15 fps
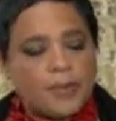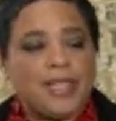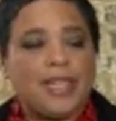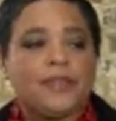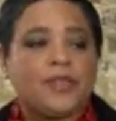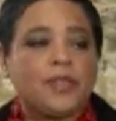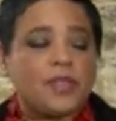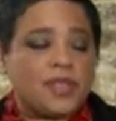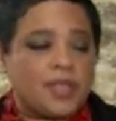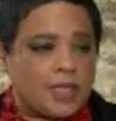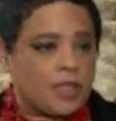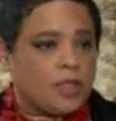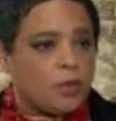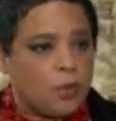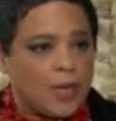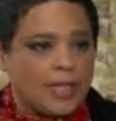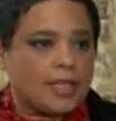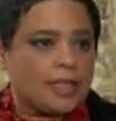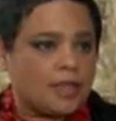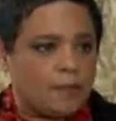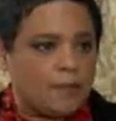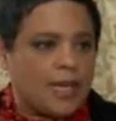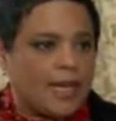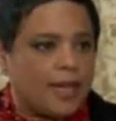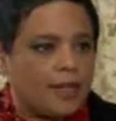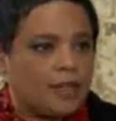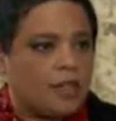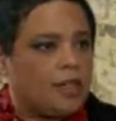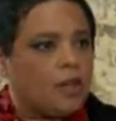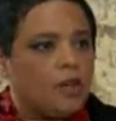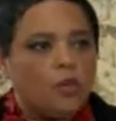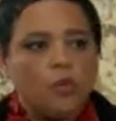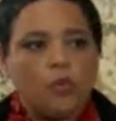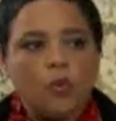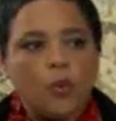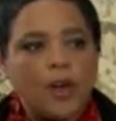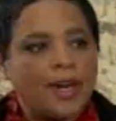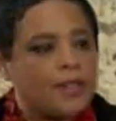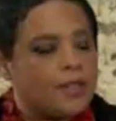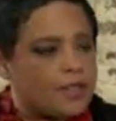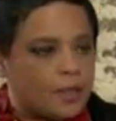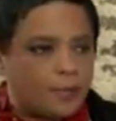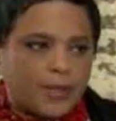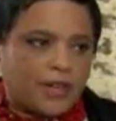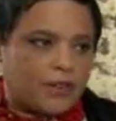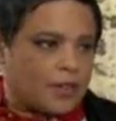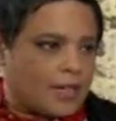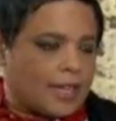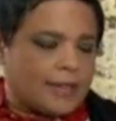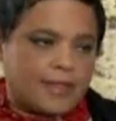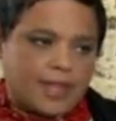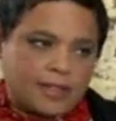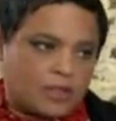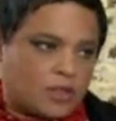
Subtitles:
but yet they're still wetting the bed. Where does a parent like that